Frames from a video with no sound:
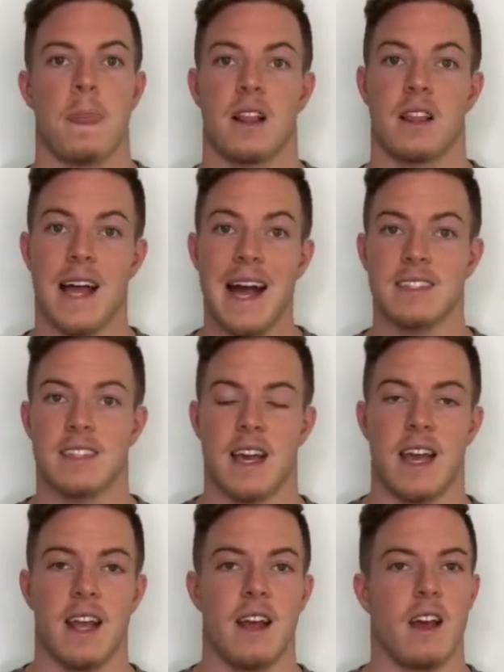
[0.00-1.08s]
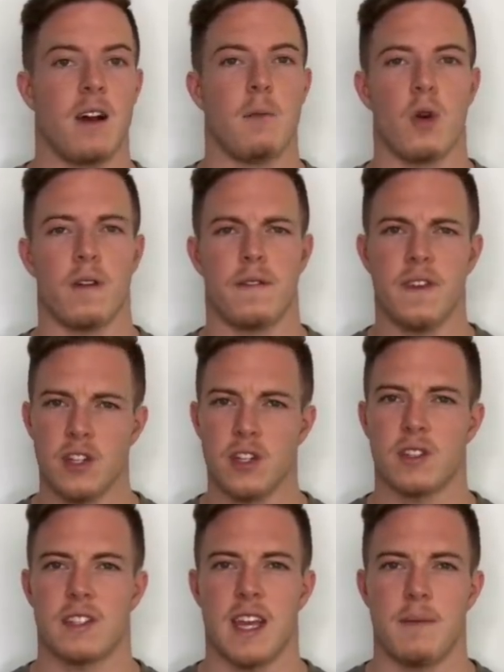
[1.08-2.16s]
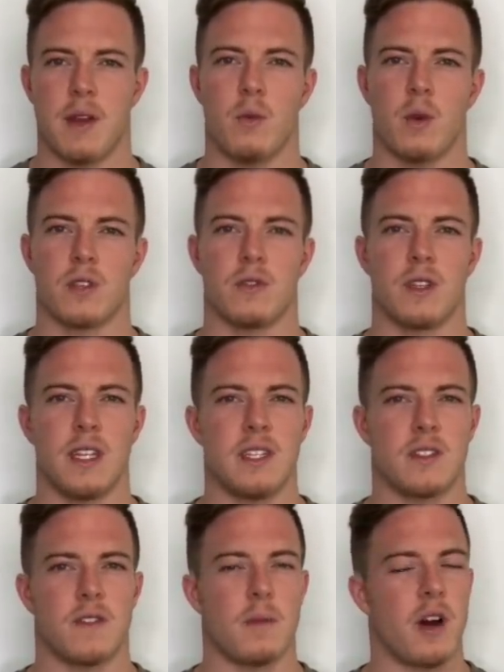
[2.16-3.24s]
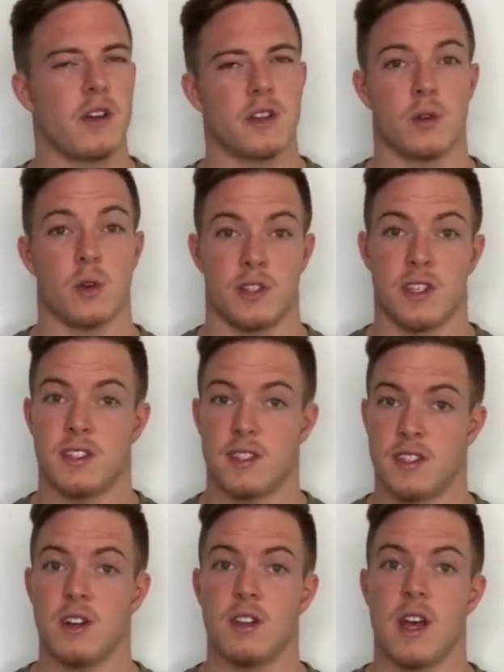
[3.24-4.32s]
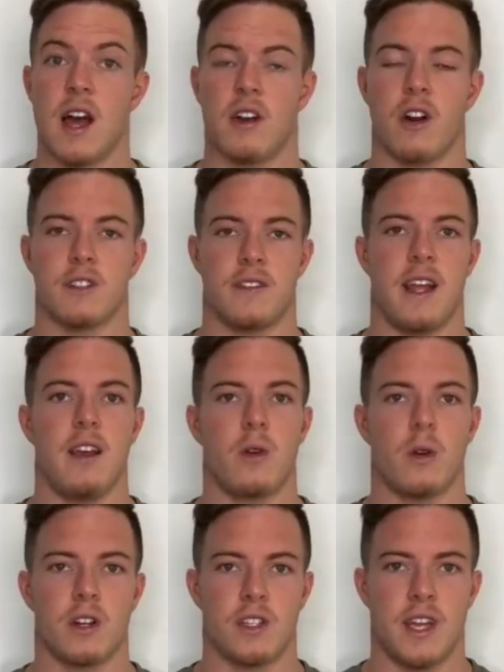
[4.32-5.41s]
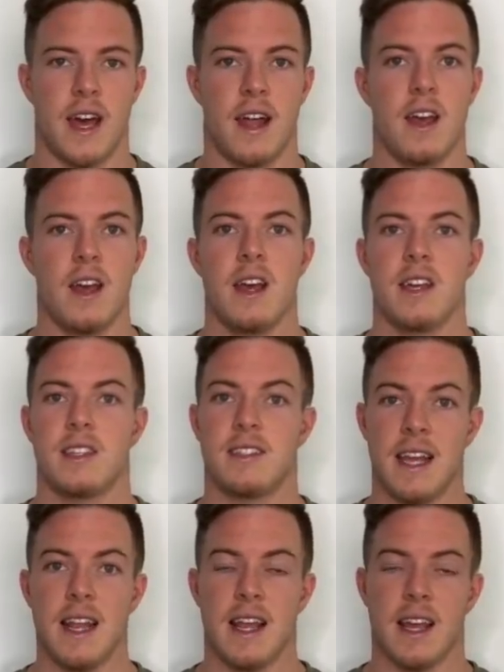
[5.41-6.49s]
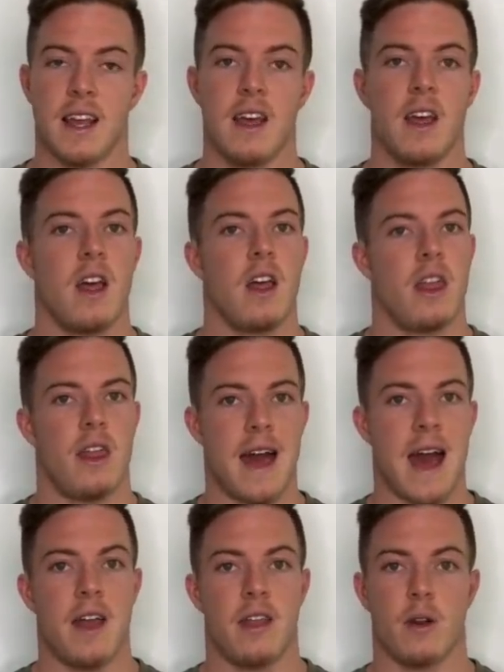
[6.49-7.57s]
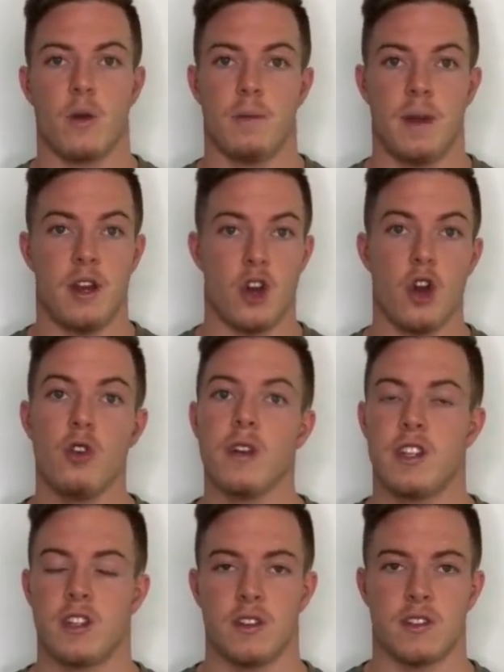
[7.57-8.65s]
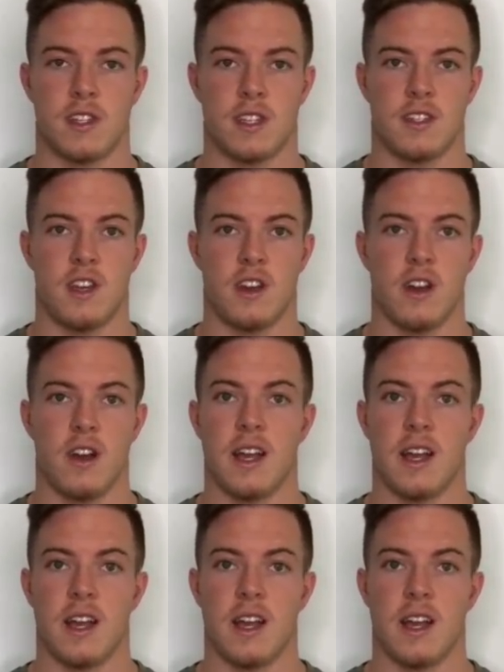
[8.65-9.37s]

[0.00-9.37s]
Last night, a more official statement was released from other sources, still not CrossFit headquarters yet, stating that there would be no regionals this year.